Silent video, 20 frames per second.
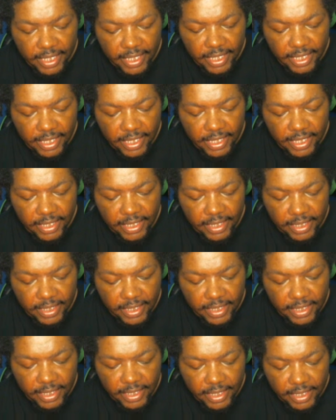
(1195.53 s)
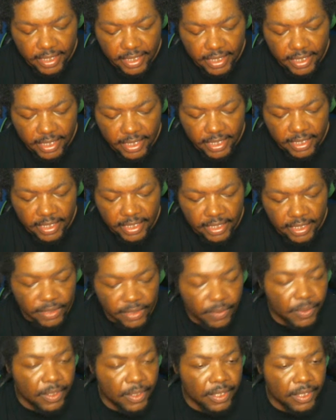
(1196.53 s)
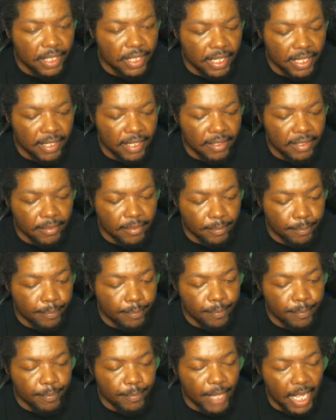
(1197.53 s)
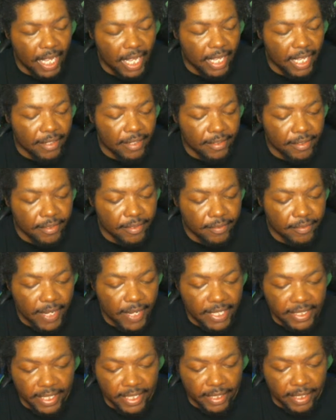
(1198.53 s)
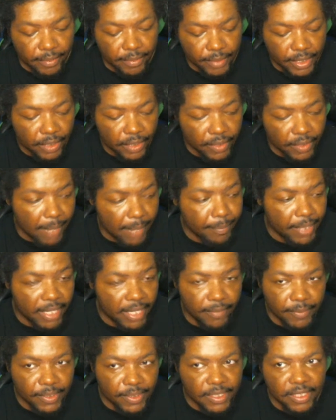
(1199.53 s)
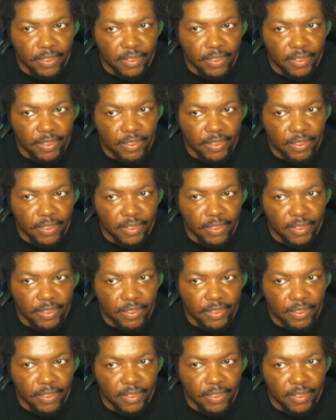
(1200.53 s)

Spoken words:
in the ensuing fight, there that plane was